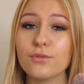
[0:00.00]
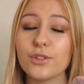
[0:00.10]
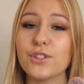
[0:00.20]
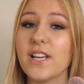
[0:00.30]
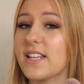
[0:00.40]

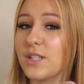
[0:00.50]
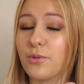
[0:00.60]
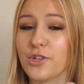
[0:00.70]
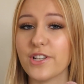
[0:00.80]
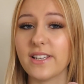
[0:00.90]
Real Techniques
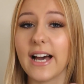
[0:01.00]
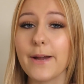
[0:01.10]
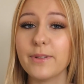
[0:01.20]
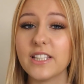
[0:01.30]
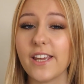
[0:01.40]
brushes,
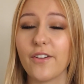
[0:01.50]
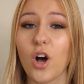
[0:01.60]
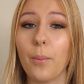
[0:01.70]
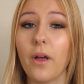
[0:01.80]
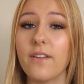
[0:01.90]
I believe,
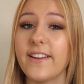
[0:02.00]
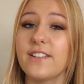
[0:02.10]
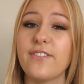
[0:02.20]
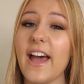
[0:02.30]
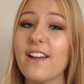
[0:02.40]
are
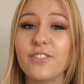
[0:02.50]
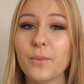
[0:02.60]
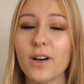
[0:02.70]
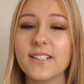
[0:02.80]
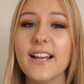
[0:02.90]
perfect for
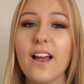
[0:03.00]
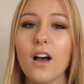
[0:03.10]
everyone.